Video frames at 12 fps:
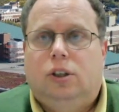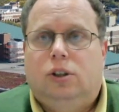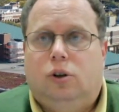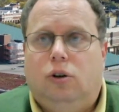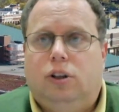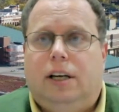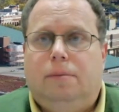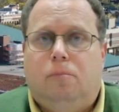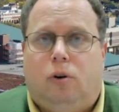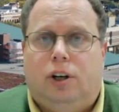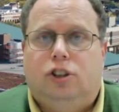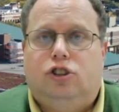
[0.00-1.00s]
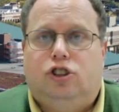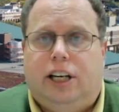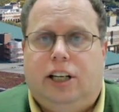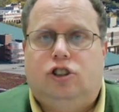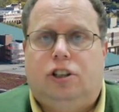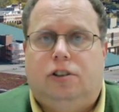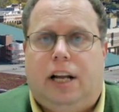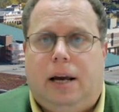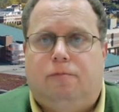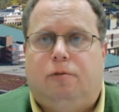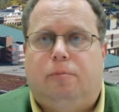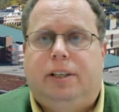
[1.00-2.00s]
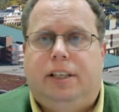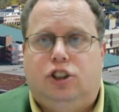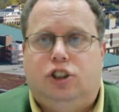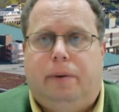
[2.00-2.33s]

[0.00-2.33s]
Golda and Morris changed their name from the Yiddish